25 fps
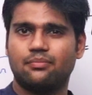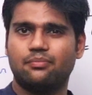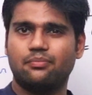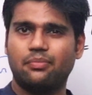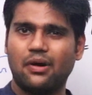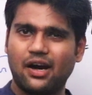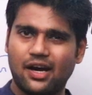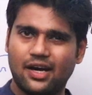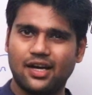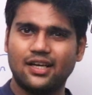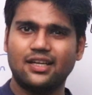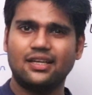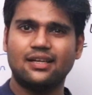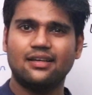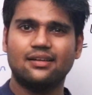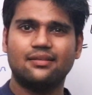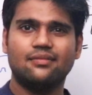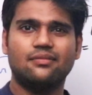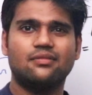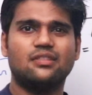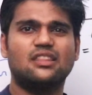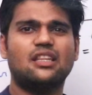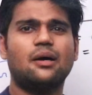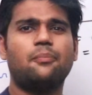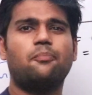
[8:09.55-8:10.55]
But
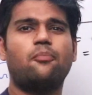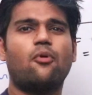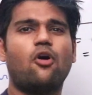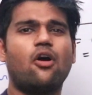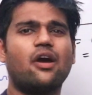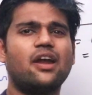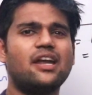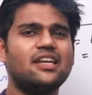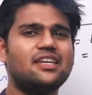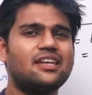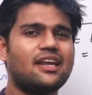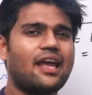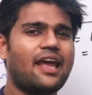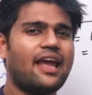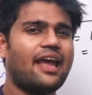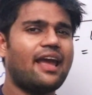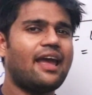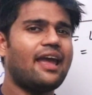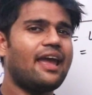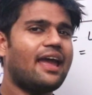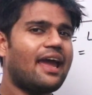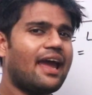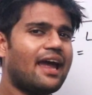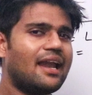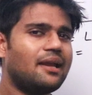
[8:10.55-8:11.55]
the point
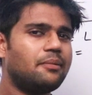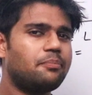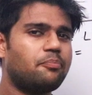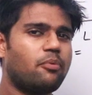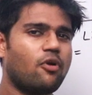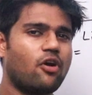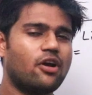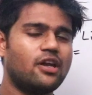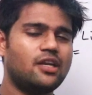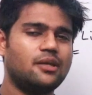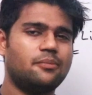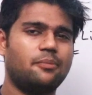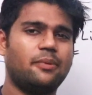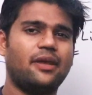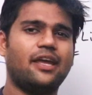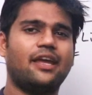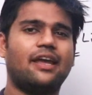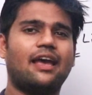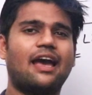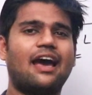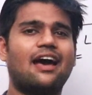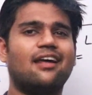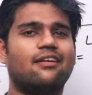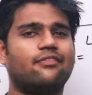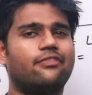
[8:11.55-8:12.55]
A and point
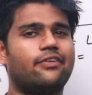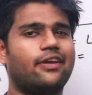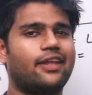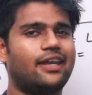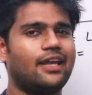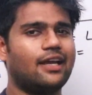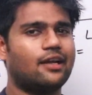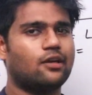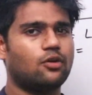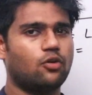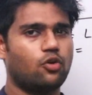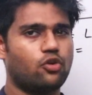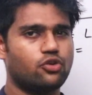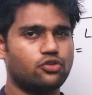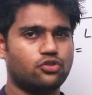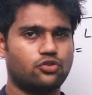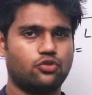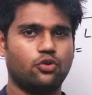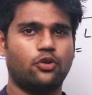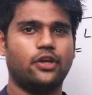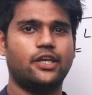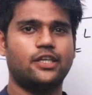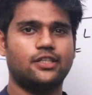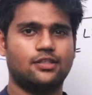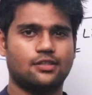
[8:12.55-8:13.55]
B are very close
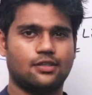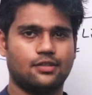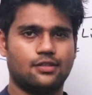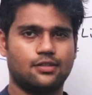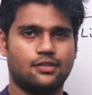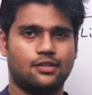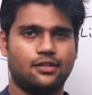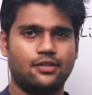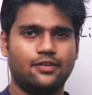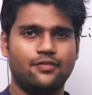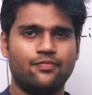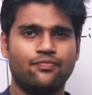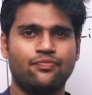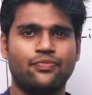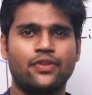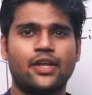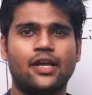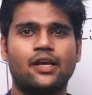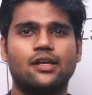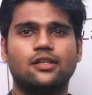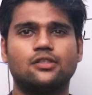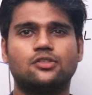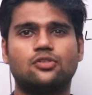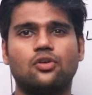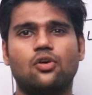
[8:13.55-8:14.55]
to each other.
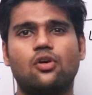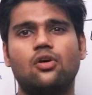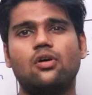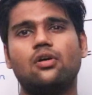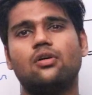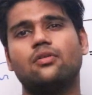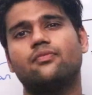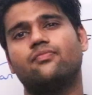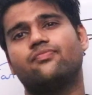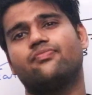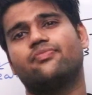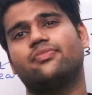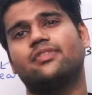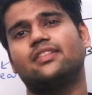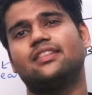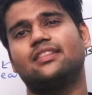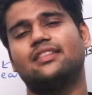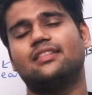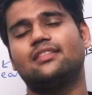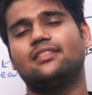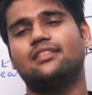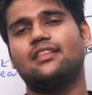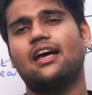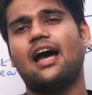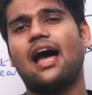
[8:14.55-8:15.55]
So
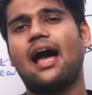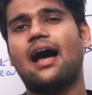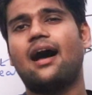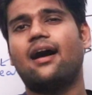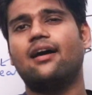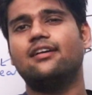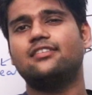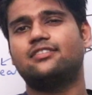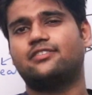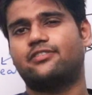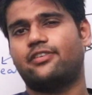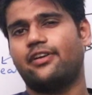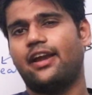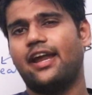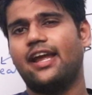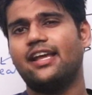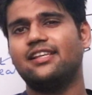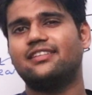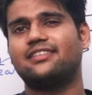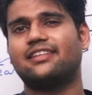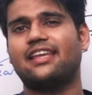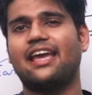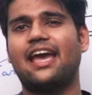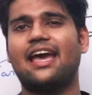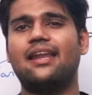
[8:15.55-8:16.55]
the
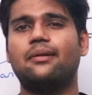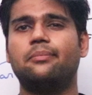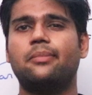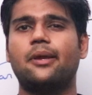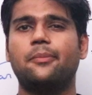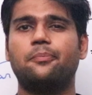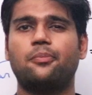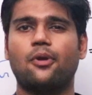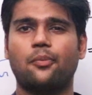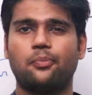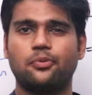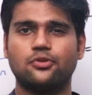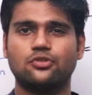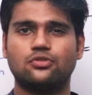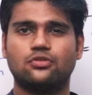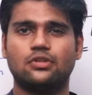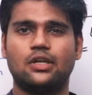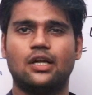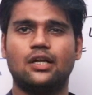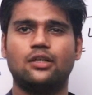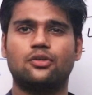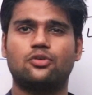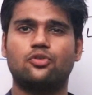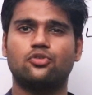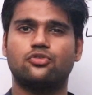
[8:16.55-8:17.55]
stress can be
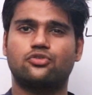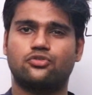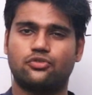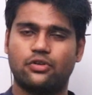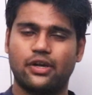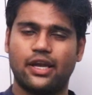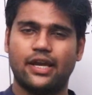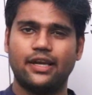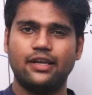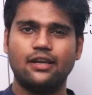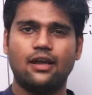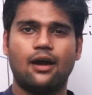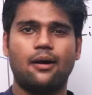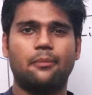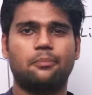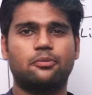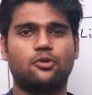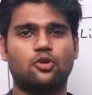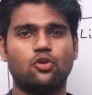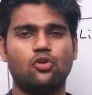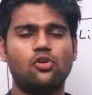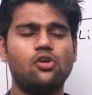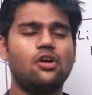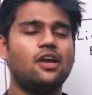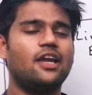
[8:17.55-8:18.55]
proportional to strain
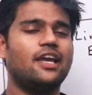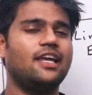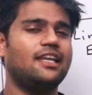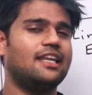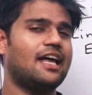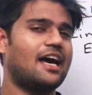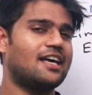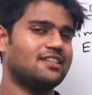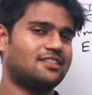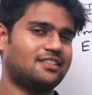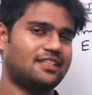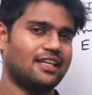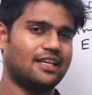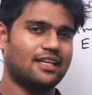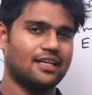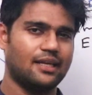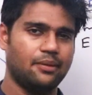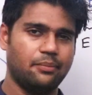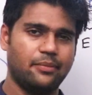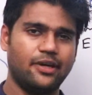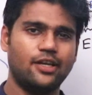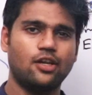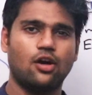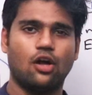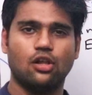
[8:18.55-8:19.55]
up to elastic
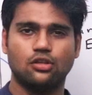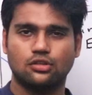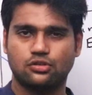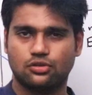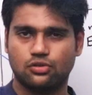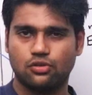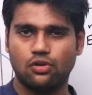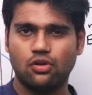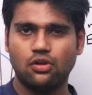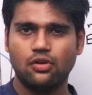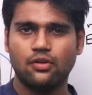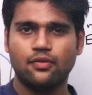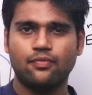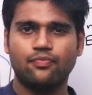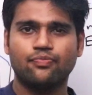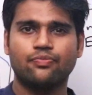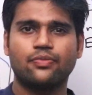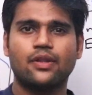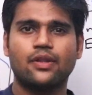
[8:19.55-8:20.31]
limit also.